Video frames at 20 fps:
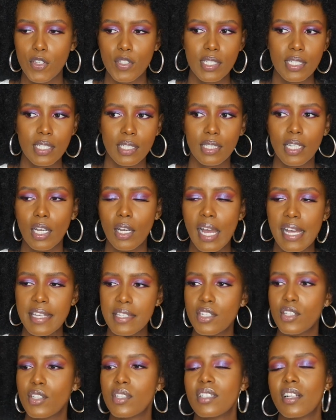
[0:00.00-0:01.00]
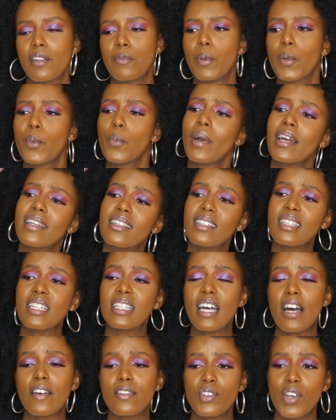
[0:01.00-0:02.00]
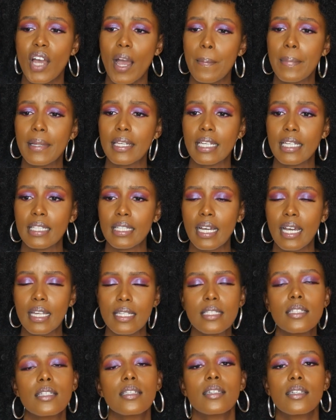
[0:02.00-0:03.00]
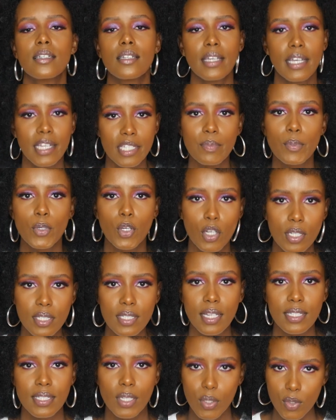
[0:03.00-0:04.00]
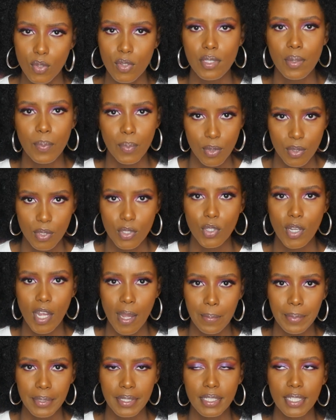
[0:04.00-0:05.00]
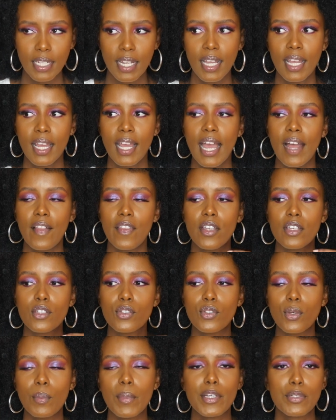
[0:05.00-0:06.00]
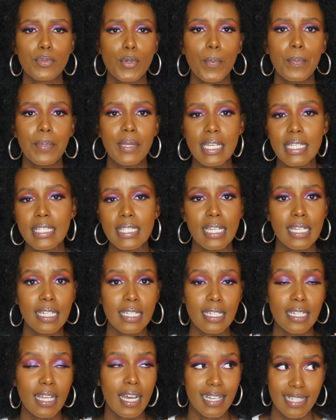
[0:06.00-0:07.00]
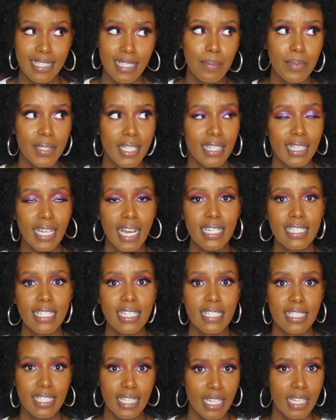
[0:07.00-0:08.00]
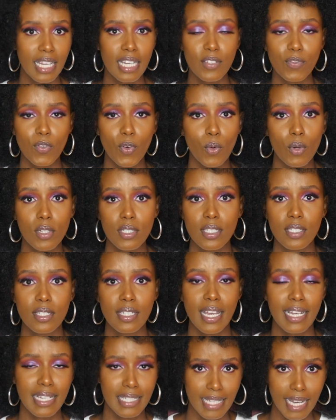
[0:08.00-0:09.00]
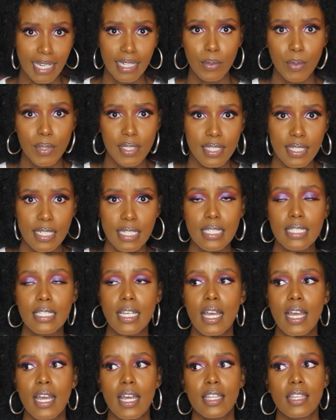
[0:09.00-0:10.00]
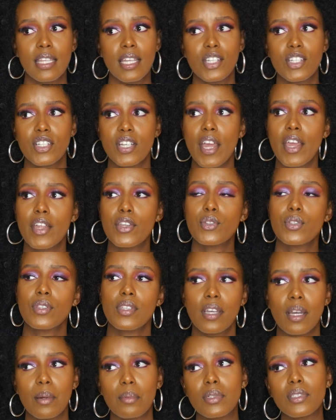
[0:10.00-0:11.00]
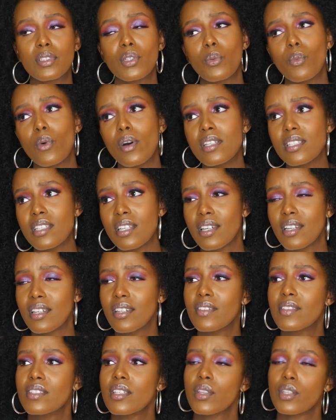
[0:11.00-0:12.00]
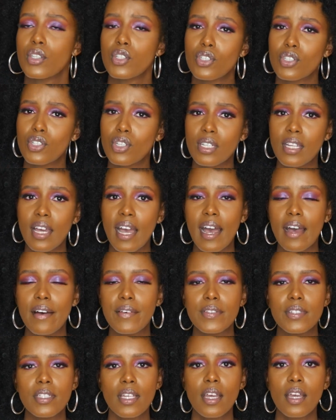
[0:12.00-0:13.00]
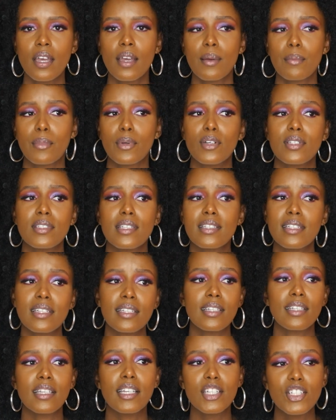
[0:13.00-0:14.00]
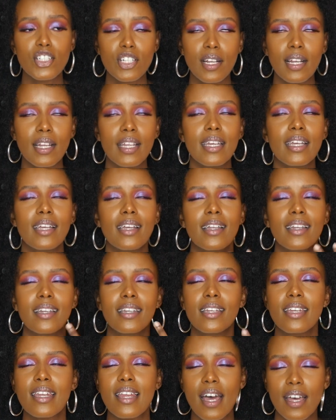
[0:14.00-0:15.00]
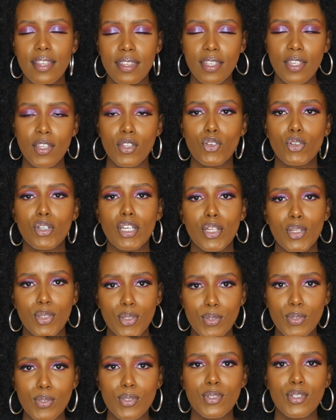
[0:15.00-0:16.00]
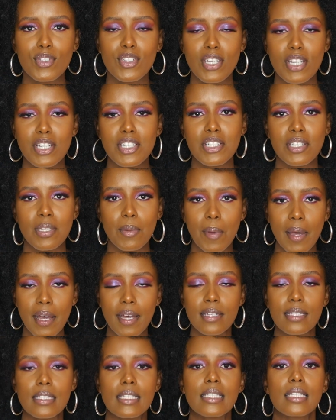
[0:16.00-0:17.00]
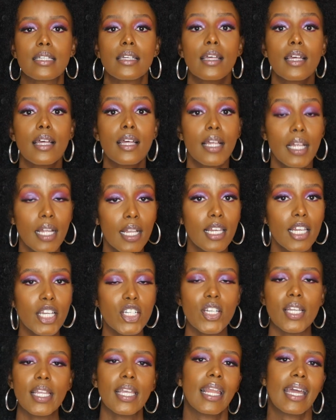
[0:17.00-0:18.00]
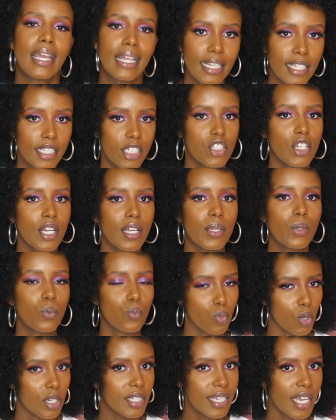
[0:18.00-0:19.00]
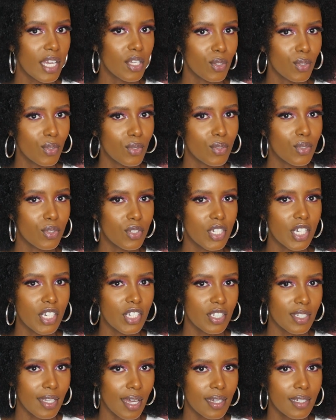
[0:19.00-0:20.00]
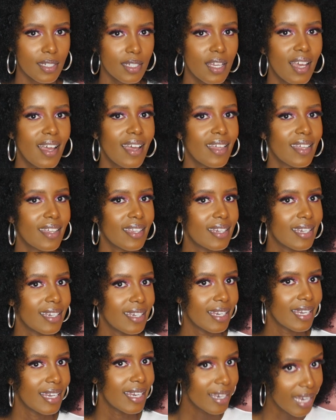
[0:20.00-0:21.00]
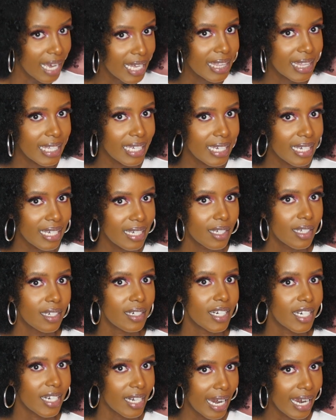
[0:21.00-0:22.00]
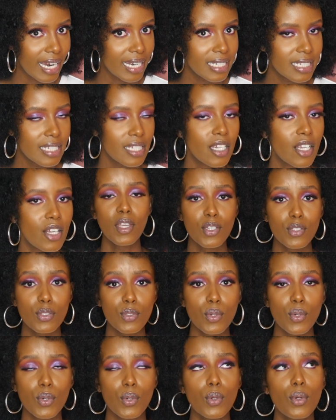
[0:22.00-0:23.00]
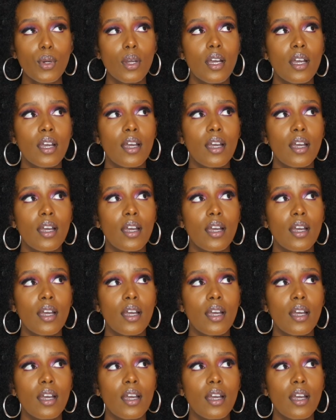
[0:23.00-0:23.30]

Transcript: you're sitting there asking yourself, but why did it have to happen like that? It's because that's how it was supposed to happen. And there's so much more peace in accepting that and seeing that for exactly what it is than trying to think about the what ifs and the should haves, because there's literally nothing you can do to change the past. Literally, what can you do to change that? Nothing, right? So